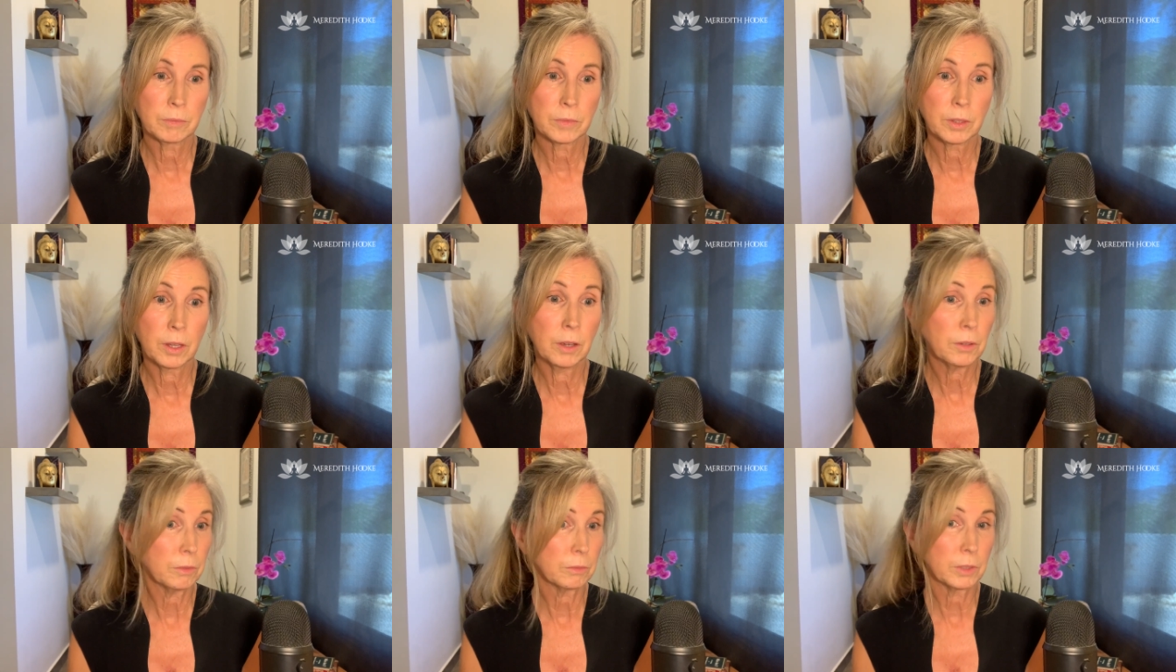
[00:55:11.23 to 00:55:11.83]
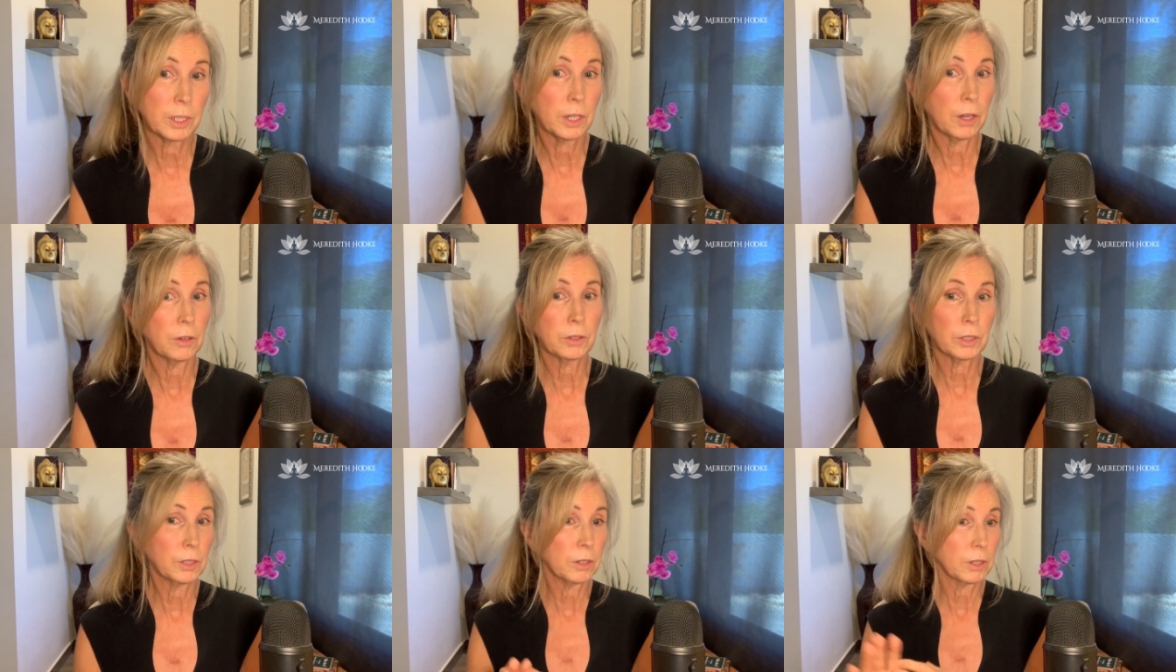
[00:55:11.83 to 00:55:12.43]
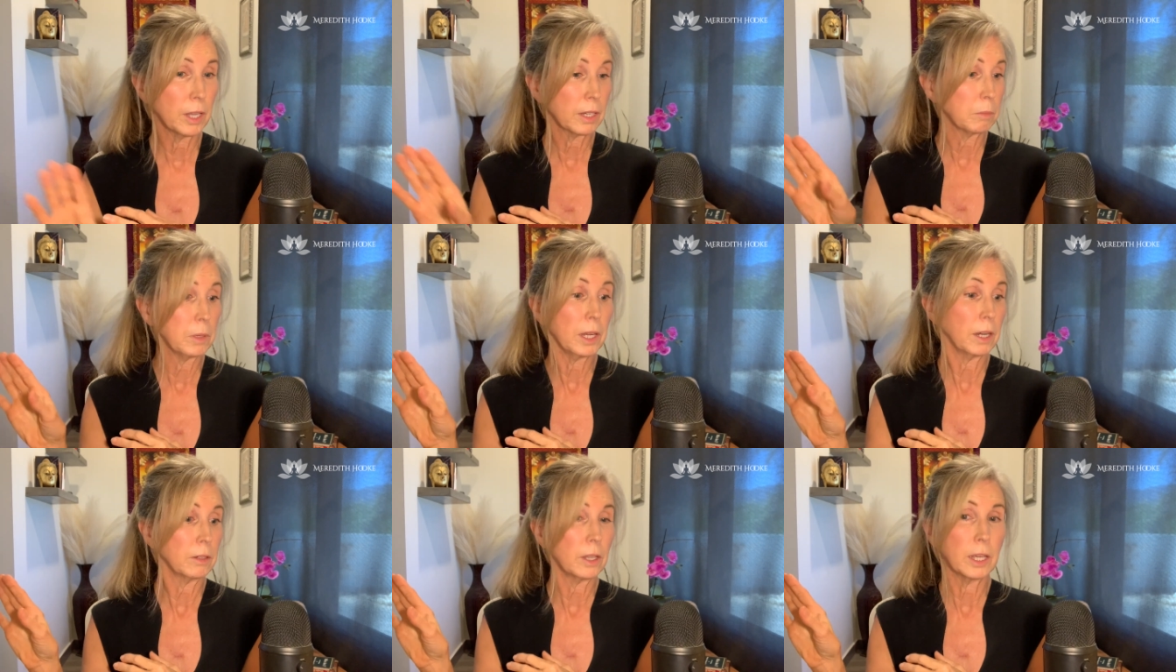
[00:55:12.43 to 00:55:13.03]
Oh, you don't like me, I
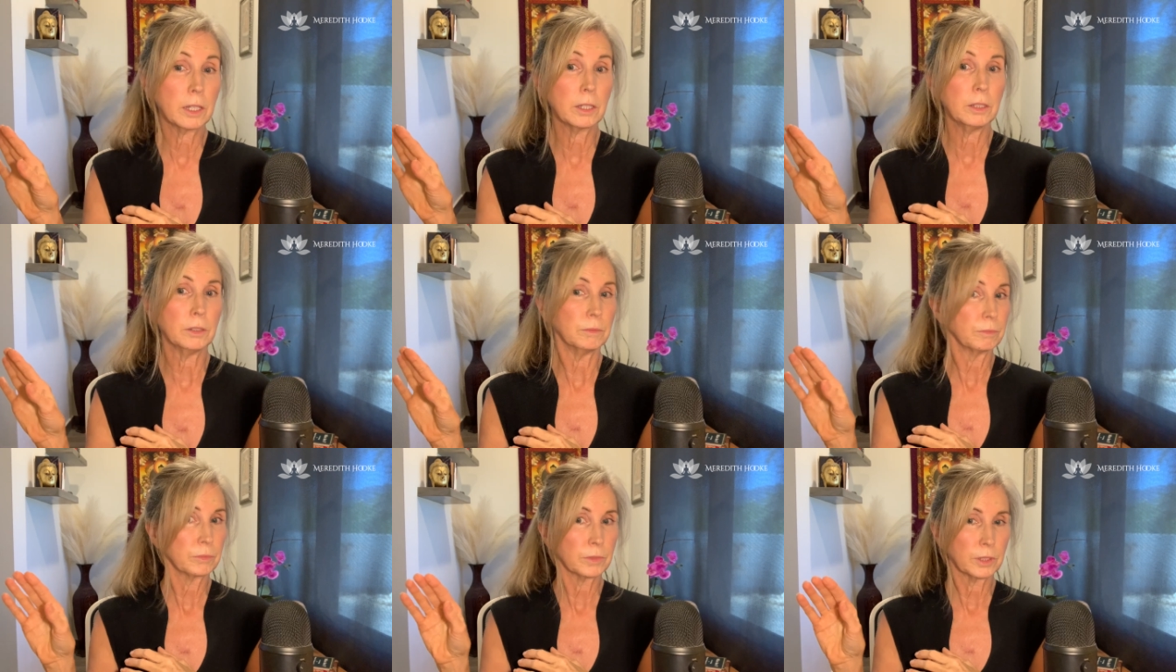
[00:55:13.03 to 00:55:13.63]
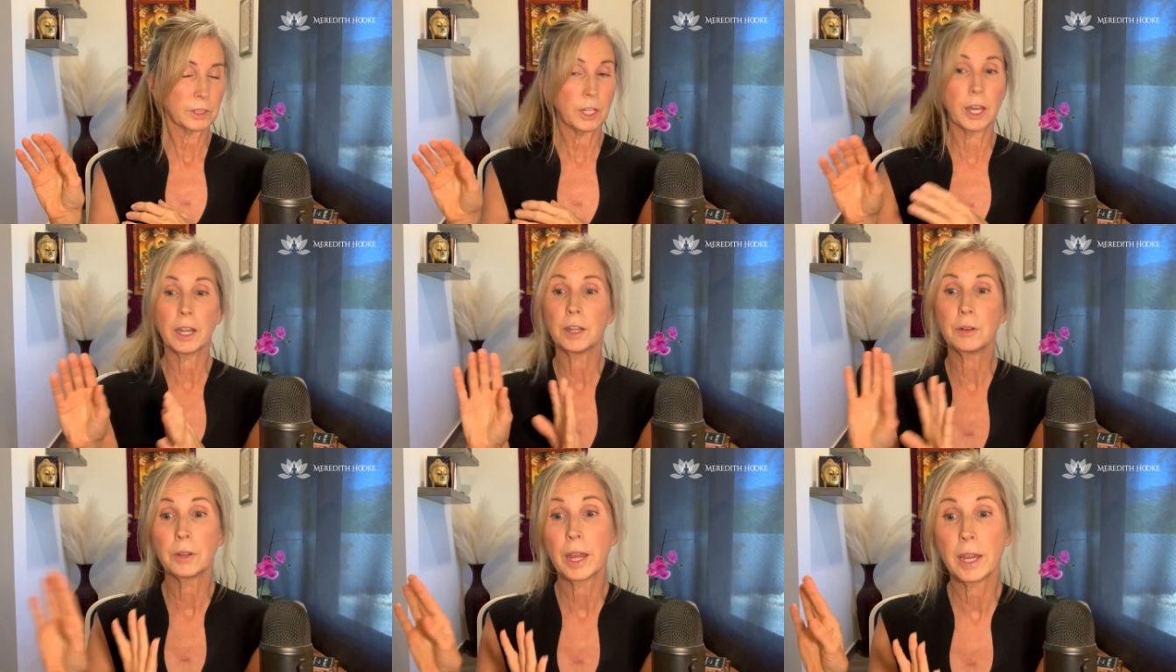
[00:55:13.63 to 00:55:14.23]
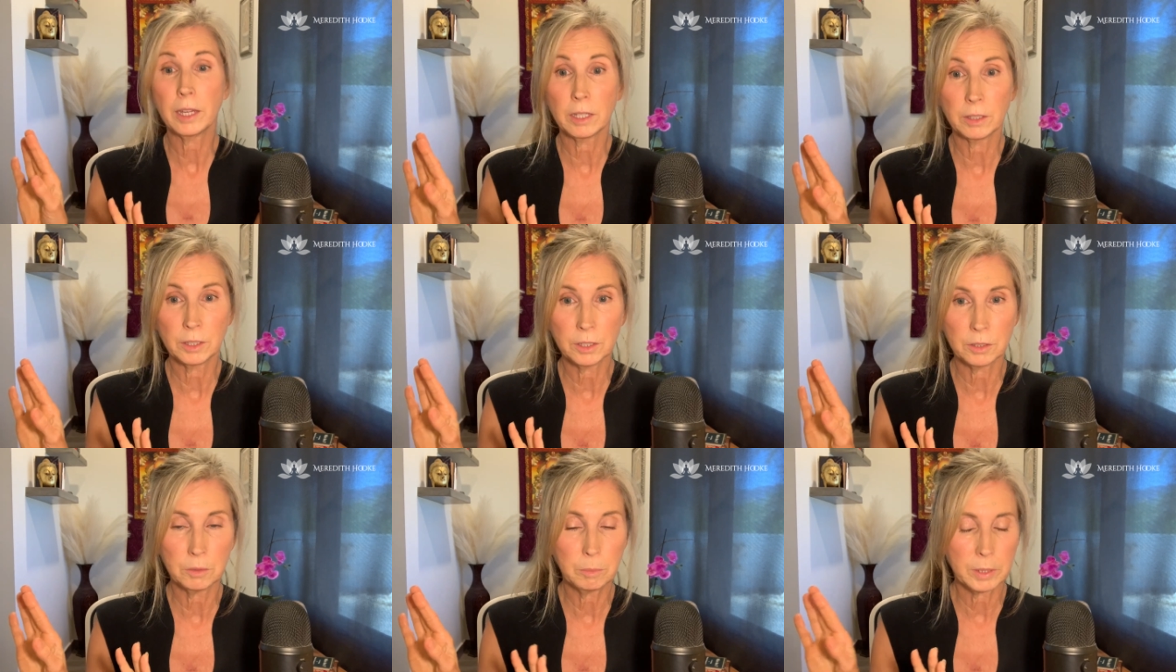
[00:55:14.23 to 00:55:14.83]
don't like you. Not I don't hate
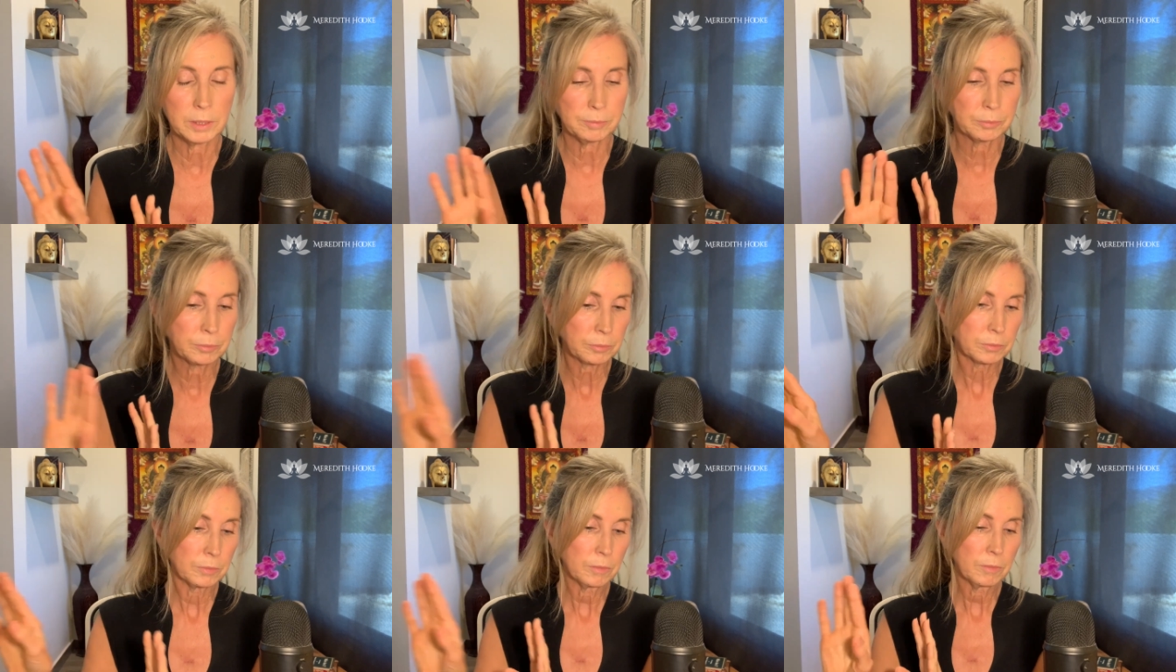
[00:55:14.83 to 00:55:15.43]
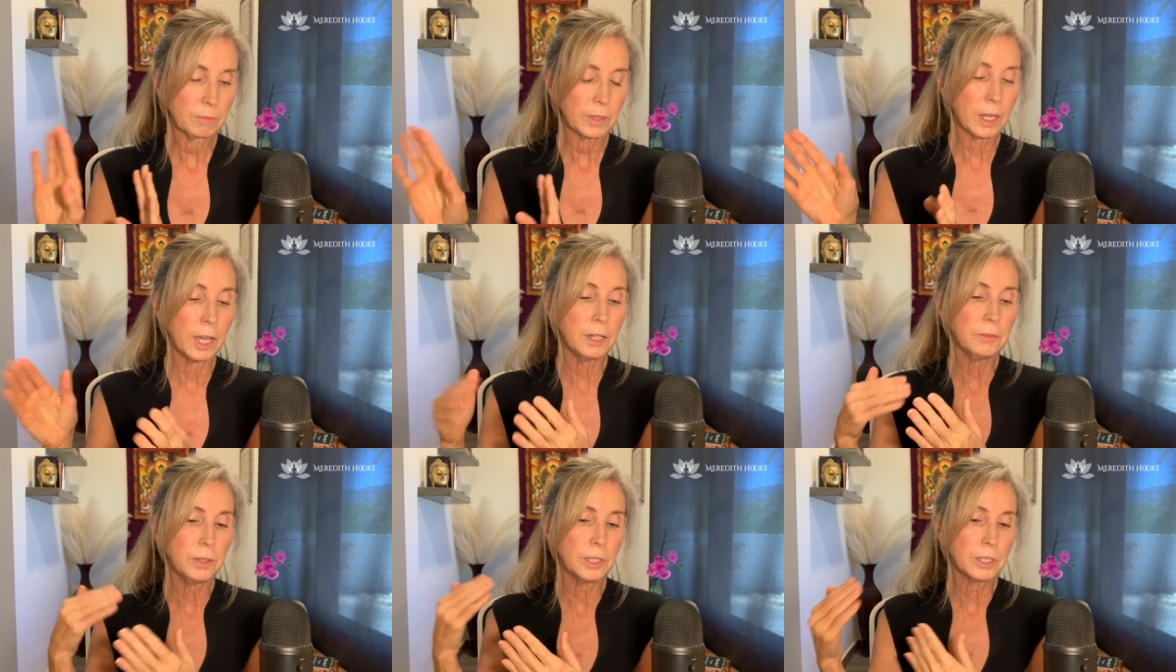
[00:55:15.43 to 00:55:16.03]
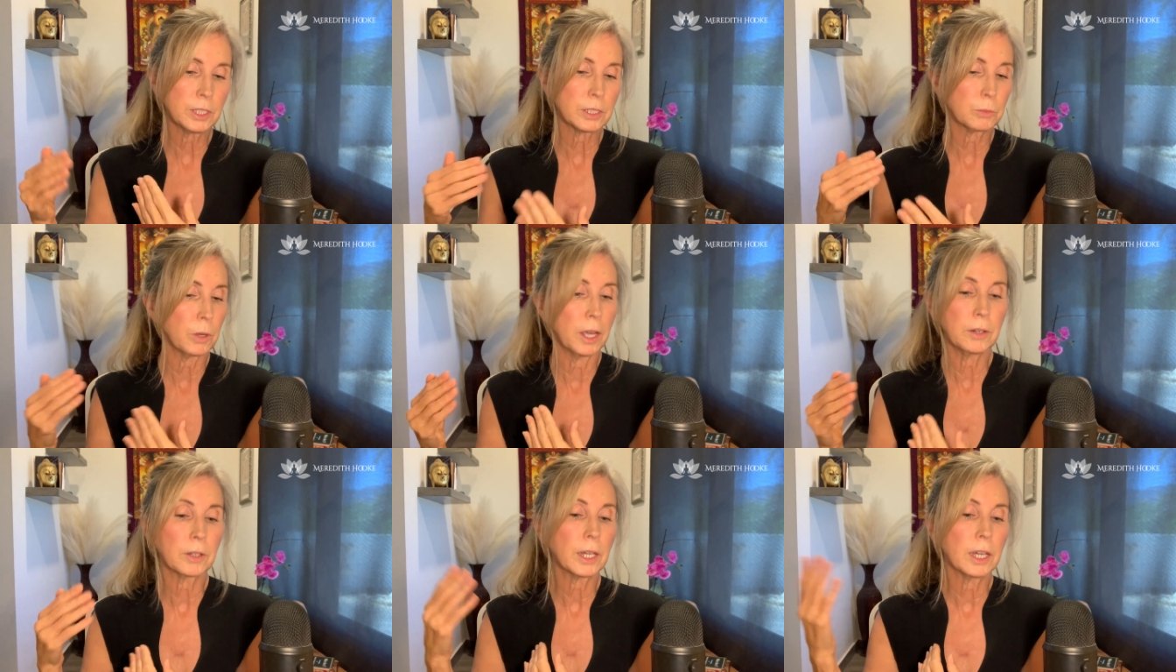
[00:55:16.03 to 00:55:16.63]
you, but kind of in this just, well, I
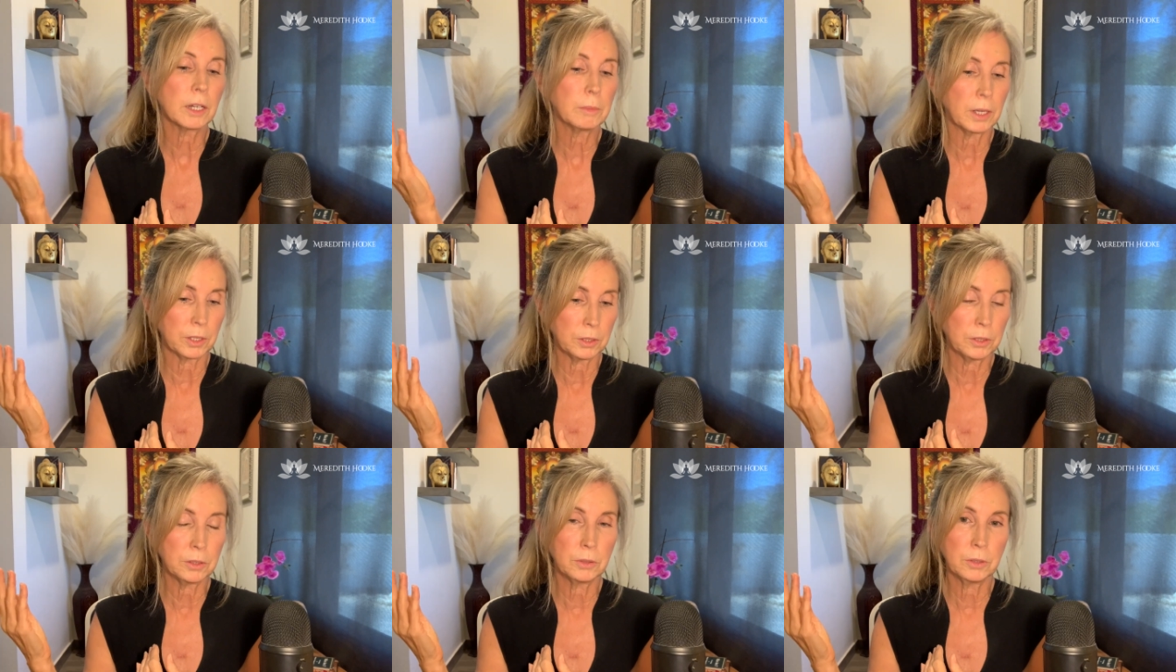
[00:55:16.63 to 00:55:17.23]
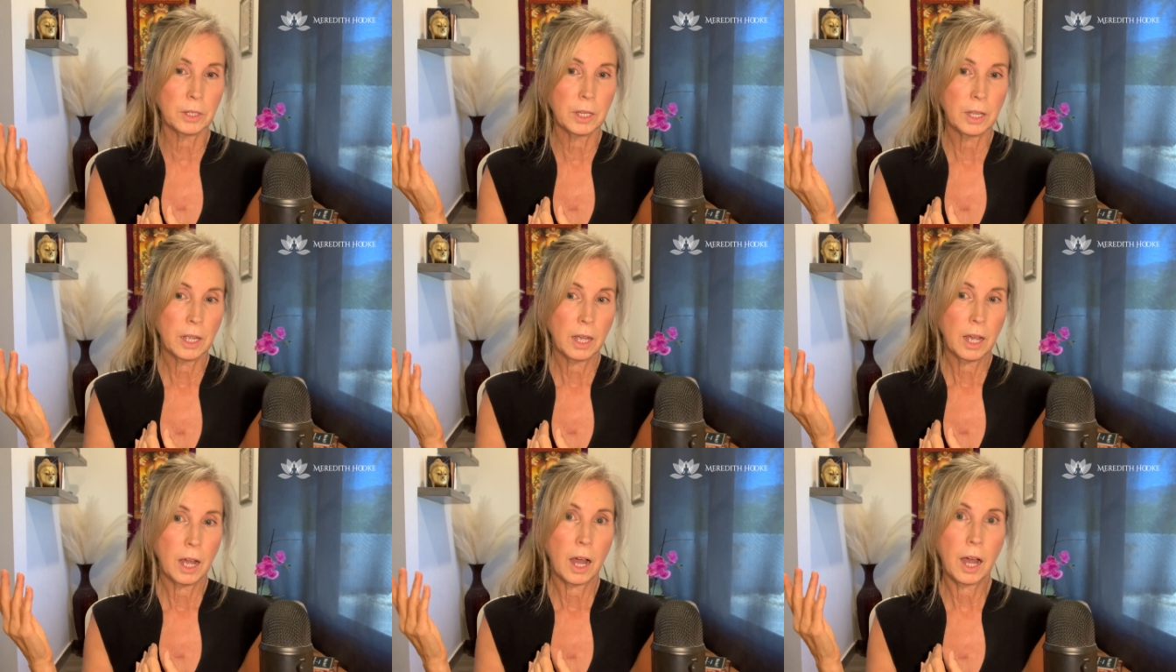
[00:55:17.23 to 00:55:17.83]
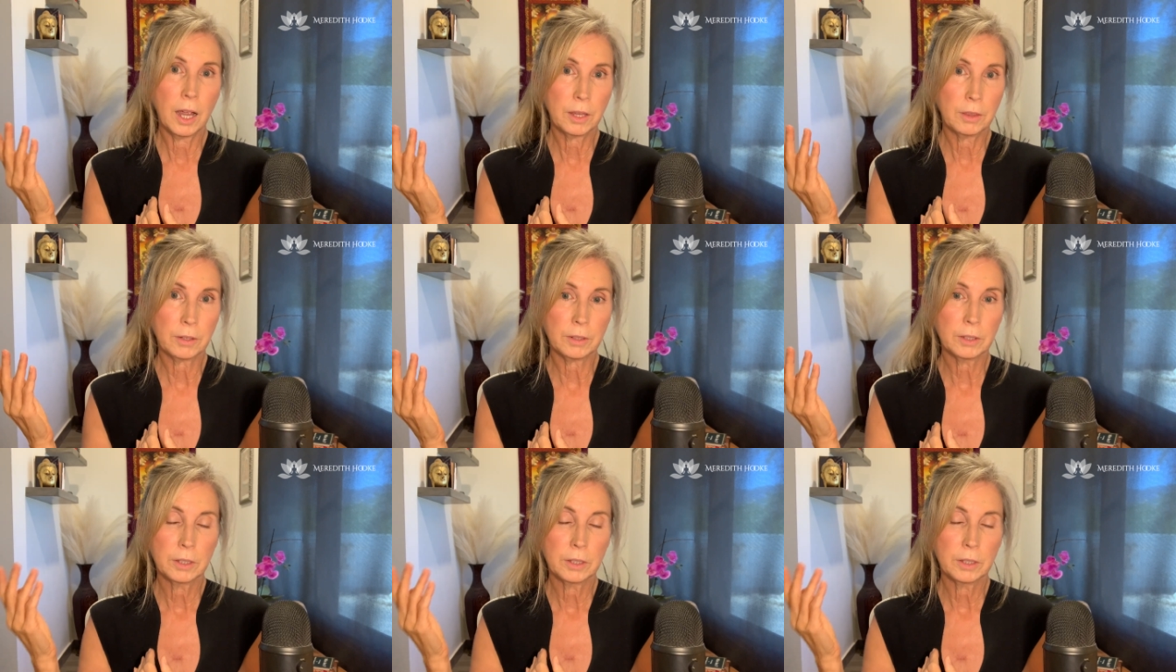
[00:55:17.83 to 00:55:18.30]
don't care about you either.